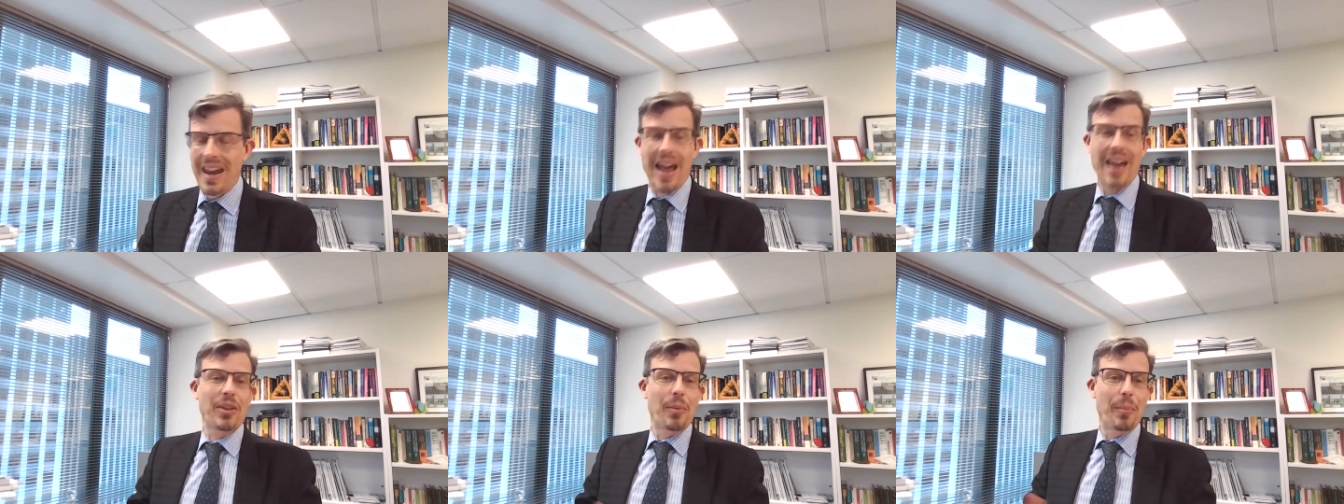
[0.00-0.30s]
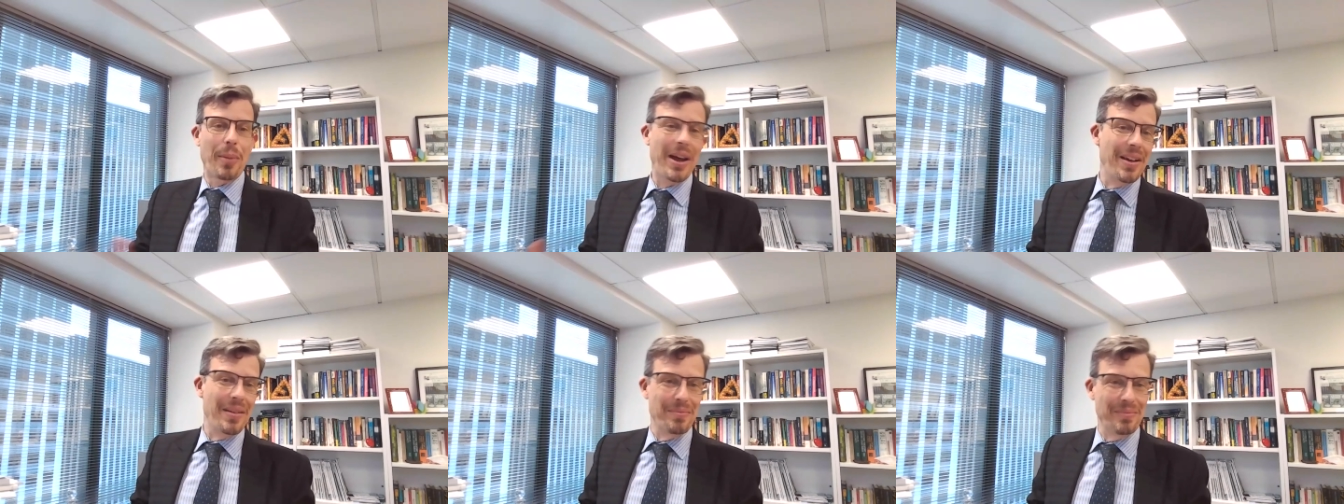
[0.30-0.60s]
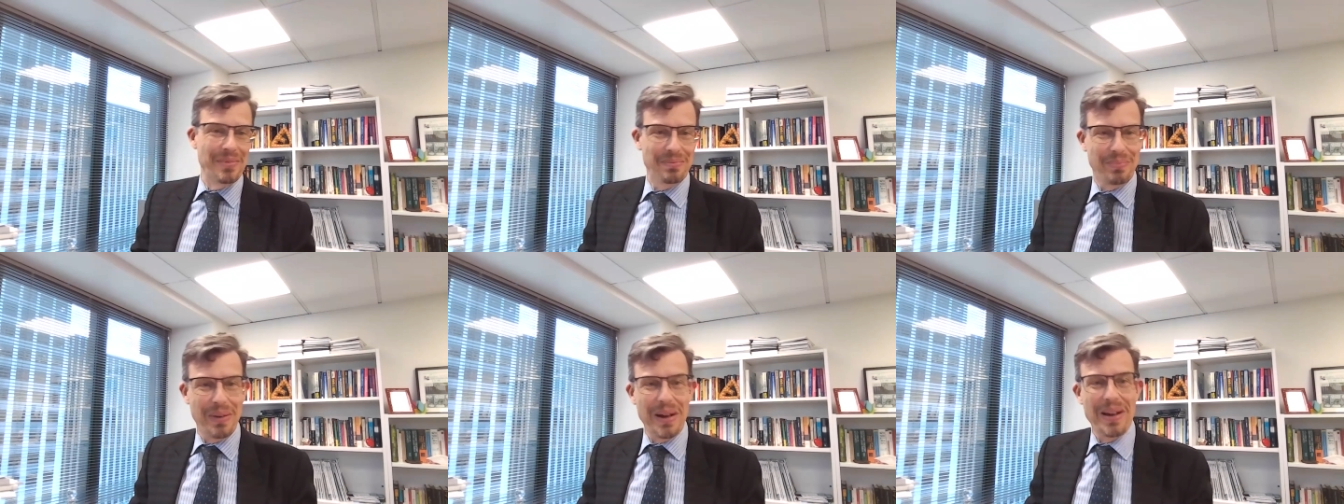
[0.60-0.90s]
it has a
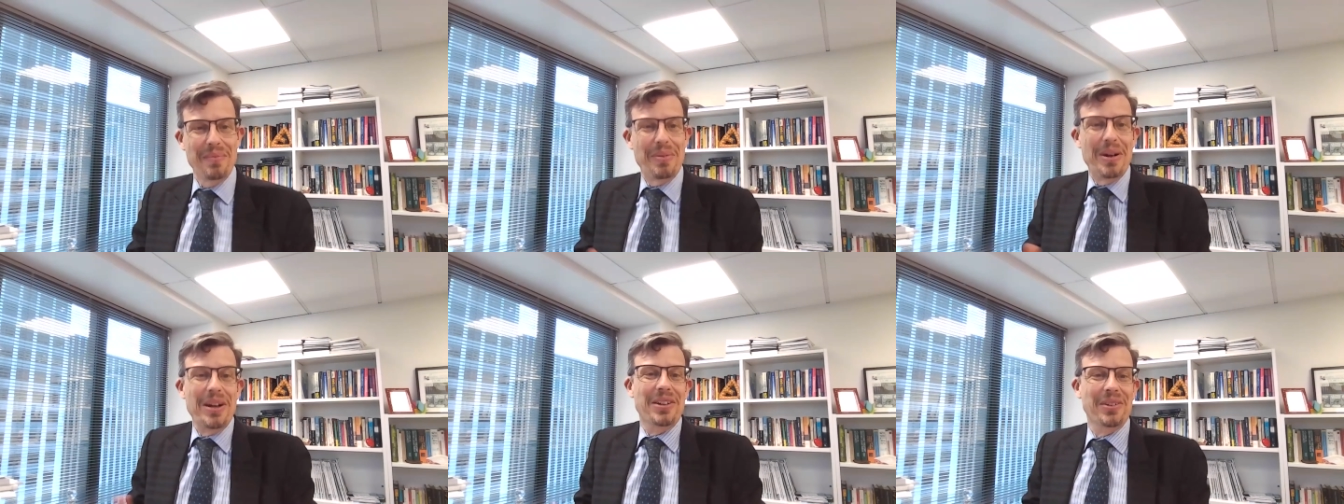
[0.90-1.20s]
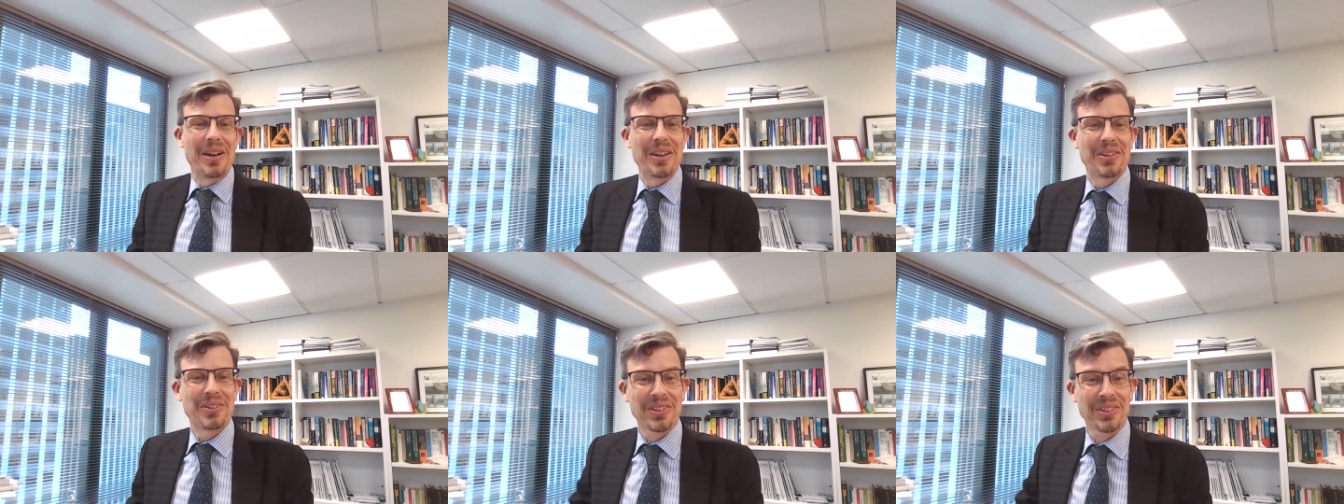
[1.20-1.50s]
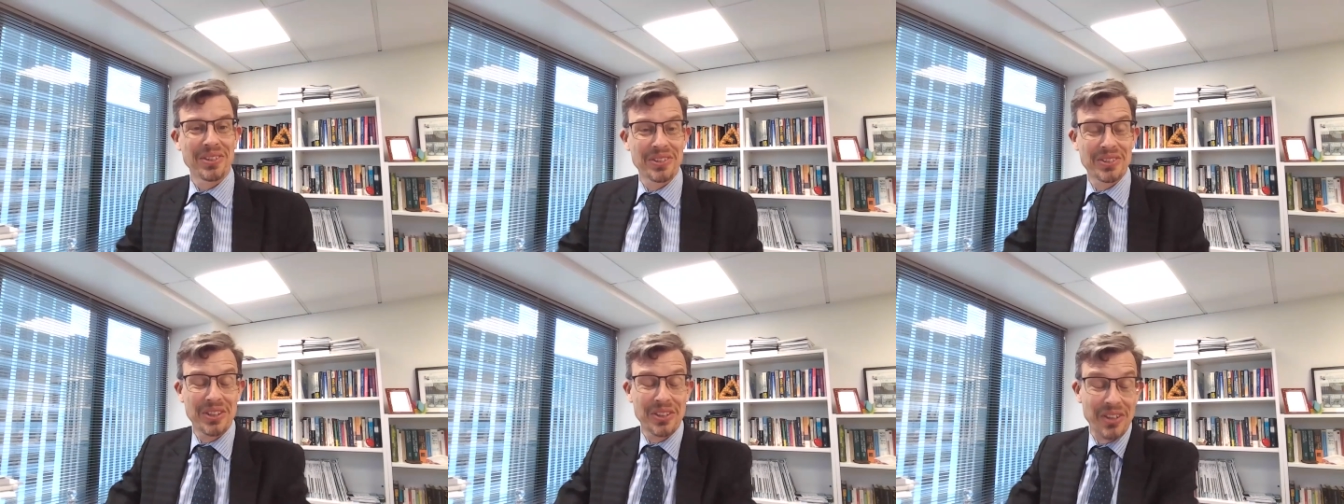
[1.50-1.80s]
bunch of
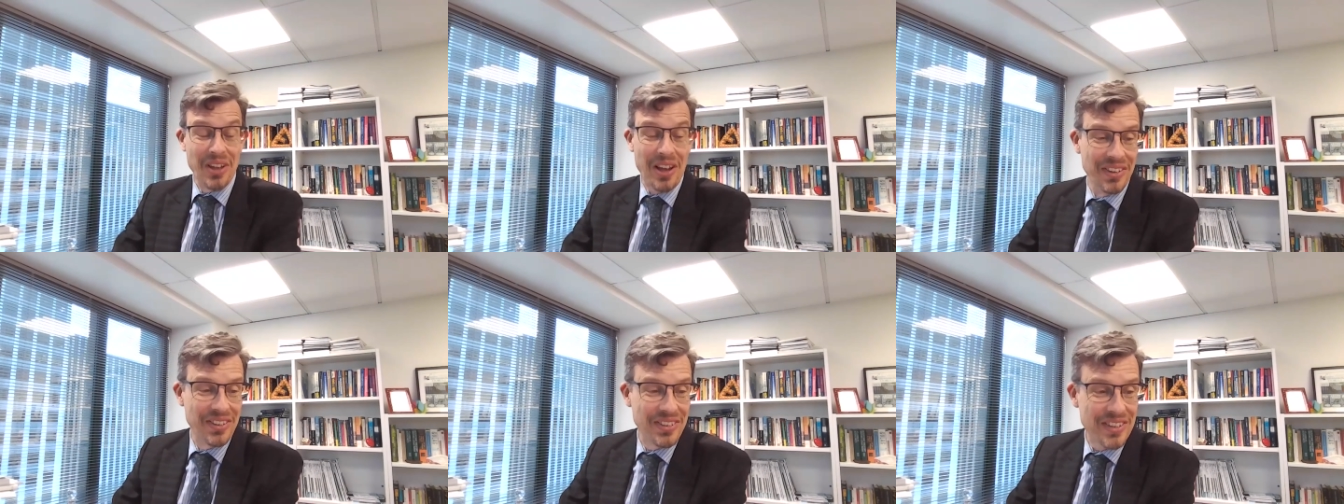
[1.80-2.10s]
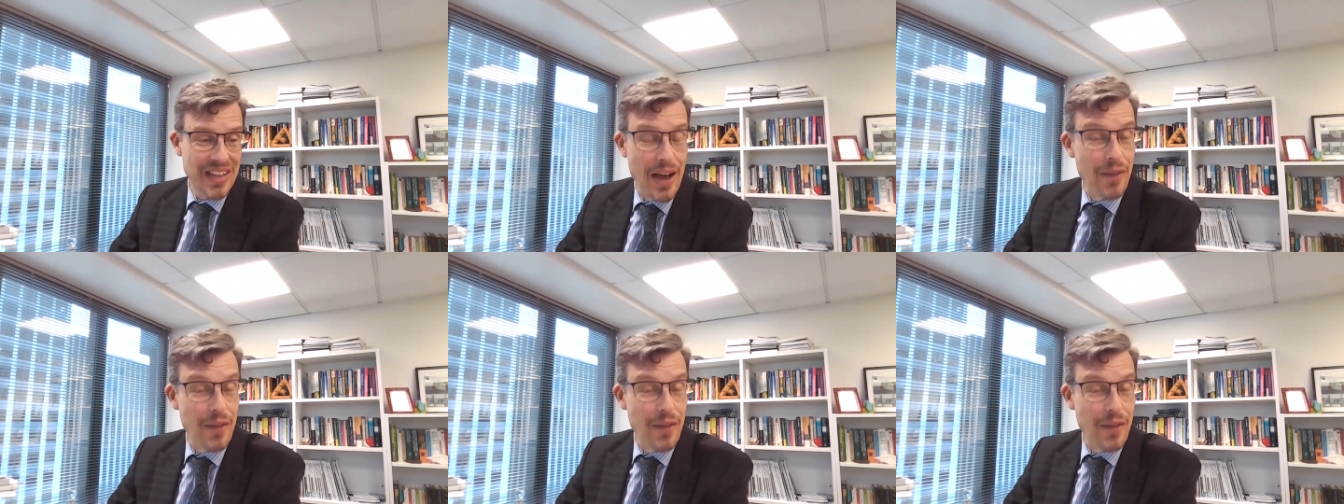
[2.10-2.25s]
researchers on